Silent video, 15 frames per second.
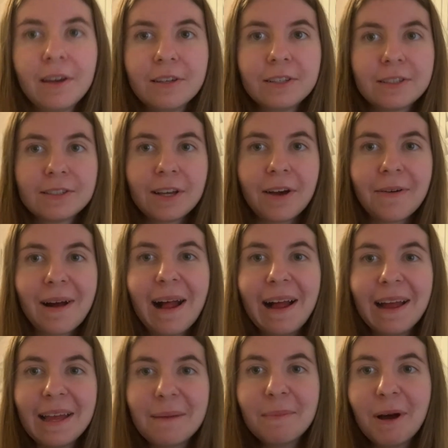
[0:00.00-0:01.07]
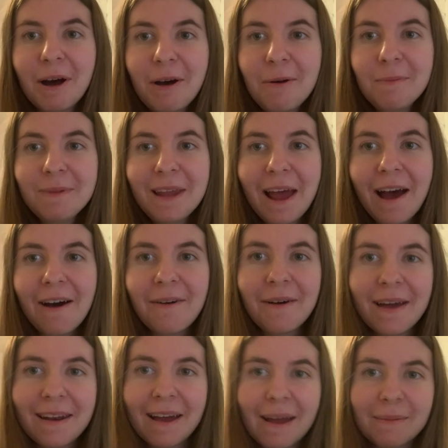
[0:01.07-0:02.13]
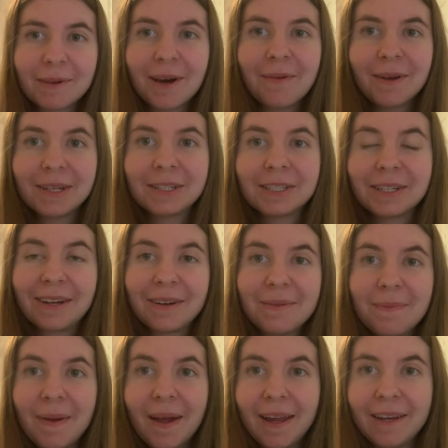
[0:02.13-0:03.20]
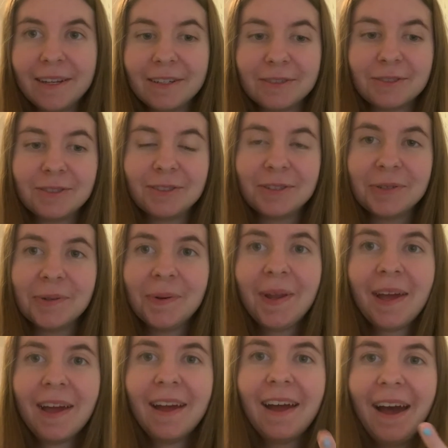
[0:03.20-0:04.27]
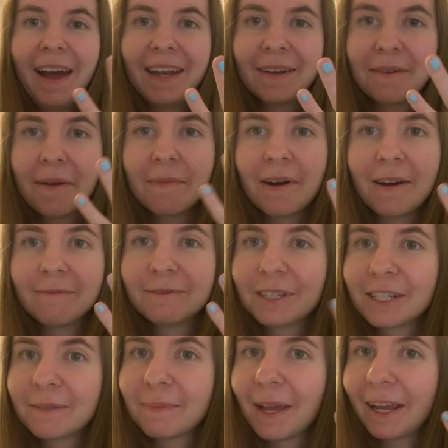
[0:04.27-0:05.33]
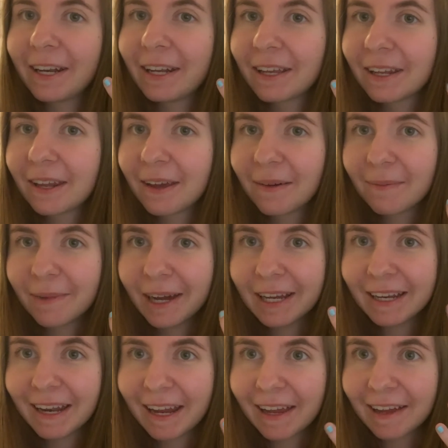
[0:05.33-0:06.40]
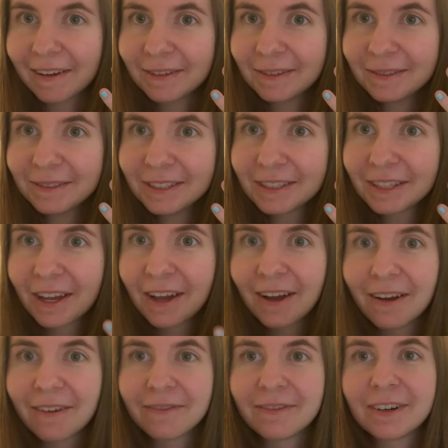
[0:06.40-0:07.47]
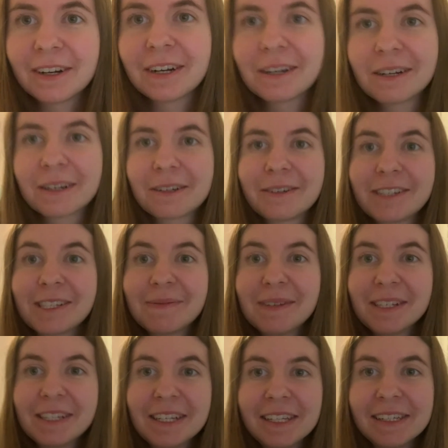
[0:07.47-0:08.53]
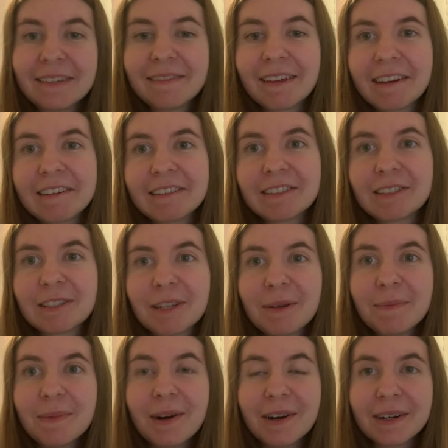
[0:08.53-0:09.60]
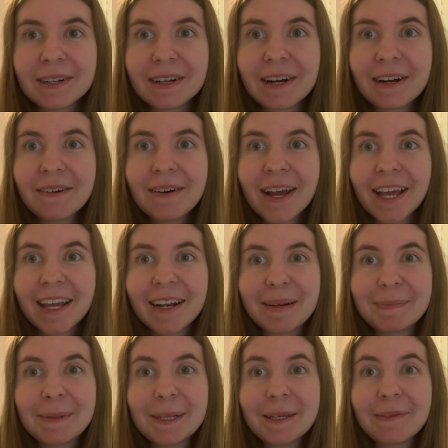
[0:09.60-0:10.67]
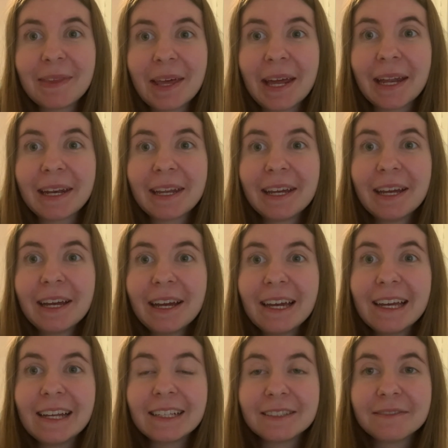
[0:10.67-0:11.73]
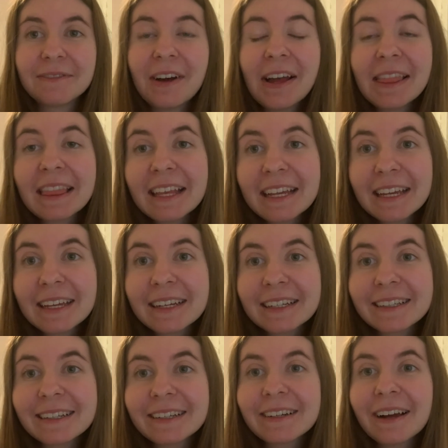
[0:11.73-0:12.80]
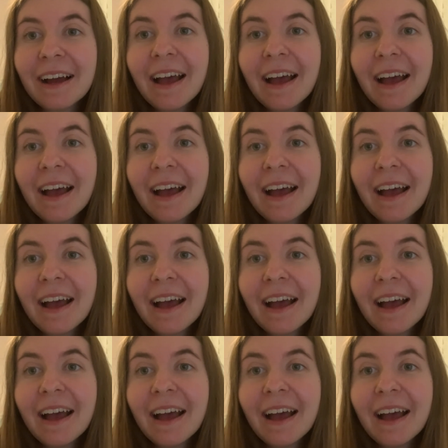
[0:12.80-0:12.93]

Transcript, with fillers: So I am home now and I'm going to go to bed here soon. I know my mom just painted my nails for Christmas Eve, that is tomorrow. I cannot believe that. It's finally here.